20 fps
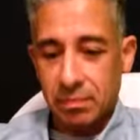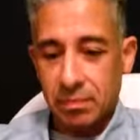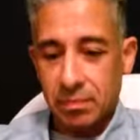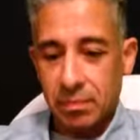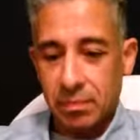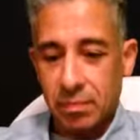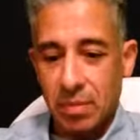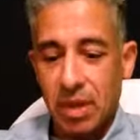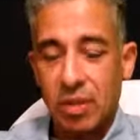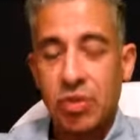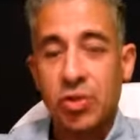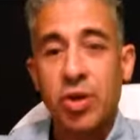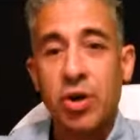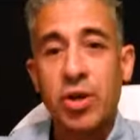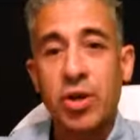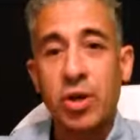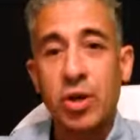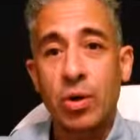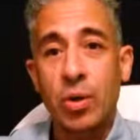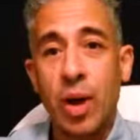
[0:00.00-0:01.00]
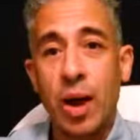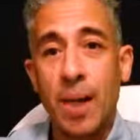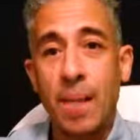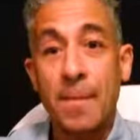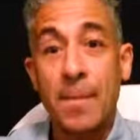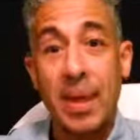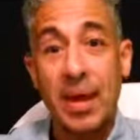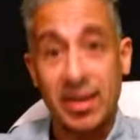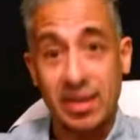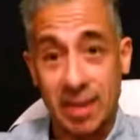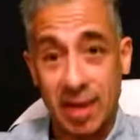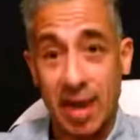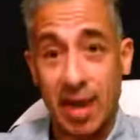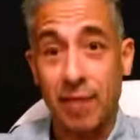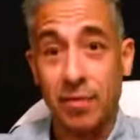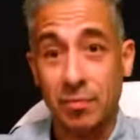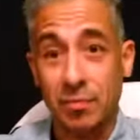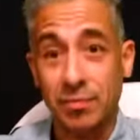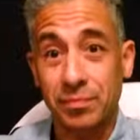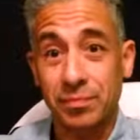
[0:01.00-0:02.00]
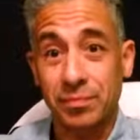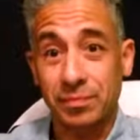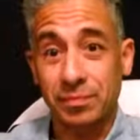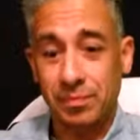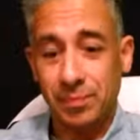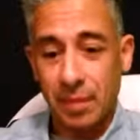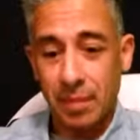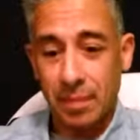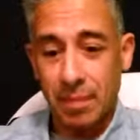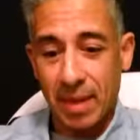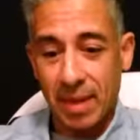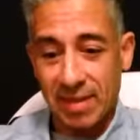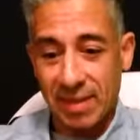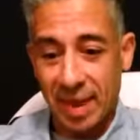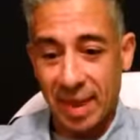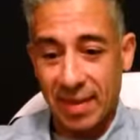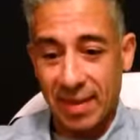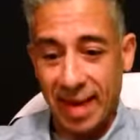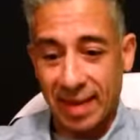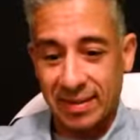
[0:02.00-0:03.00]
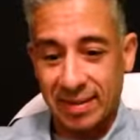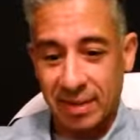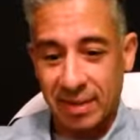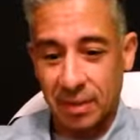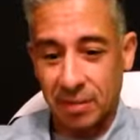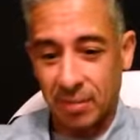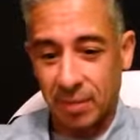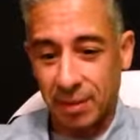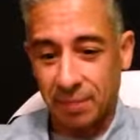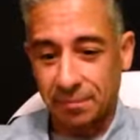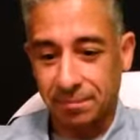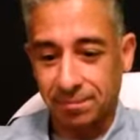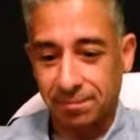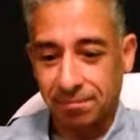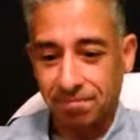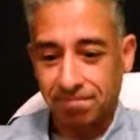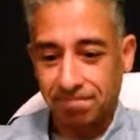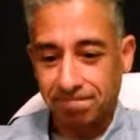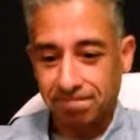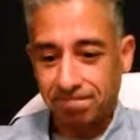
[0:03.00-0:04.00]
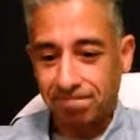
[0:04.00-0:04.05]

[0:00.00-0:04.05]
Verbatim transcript: make sure you uh, maintain maintain that discipline.